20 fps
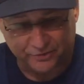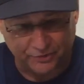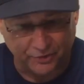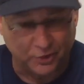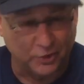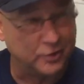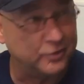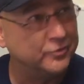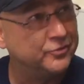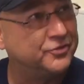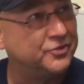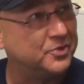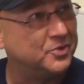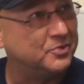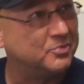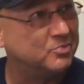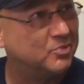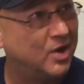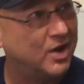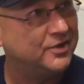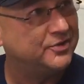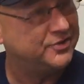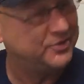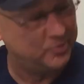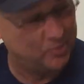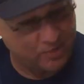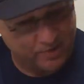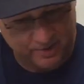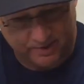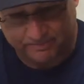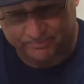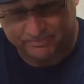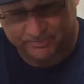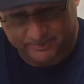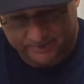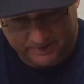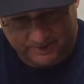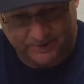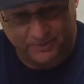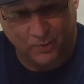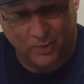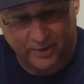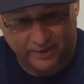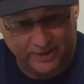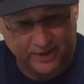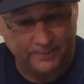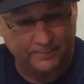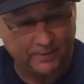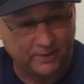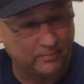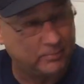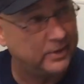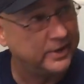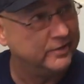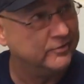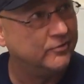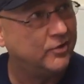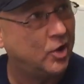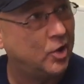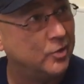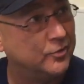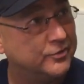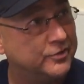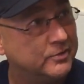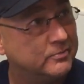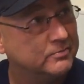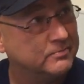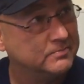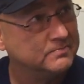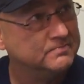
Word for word: it's nerves or rust. You want to you want to keep everybody involved.